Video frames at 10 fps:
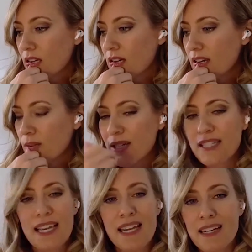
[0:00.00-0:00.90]
Uh, I want
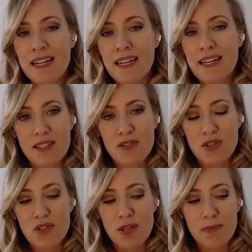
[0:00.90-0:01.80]
to say A9, but that's their
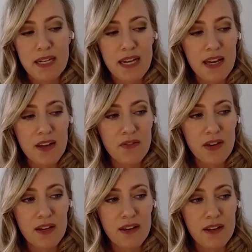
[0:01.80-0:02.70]
search company out of,
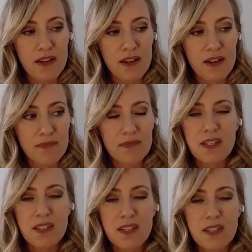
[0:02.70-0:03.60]
um,
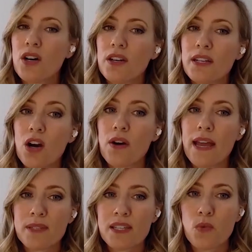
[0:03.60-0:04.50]
what is it called? Oh,
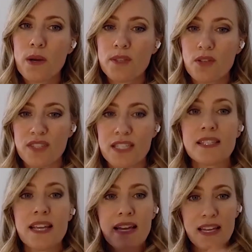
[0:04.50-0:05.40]
Amazon Web
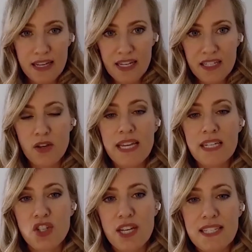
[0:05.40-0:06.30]
Services. So
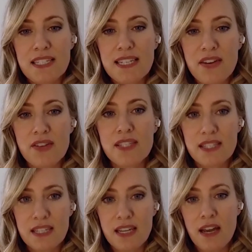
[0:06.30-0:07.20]
Andy Jassy is now the
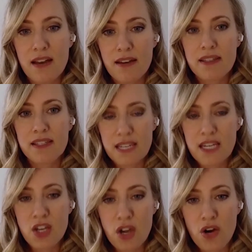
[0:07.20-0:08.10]
C, uh,
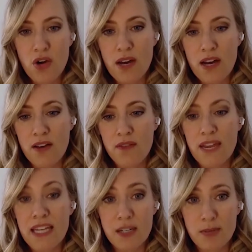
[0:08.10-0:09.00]
CEO of
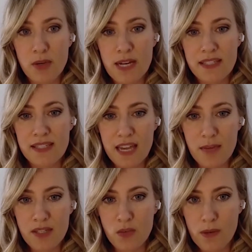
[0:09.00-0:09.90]
AWS,
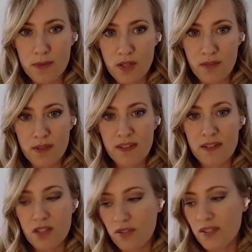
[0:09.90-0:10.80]
Amazon Web Service,
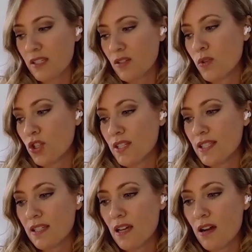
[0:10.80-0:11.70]
Services, which is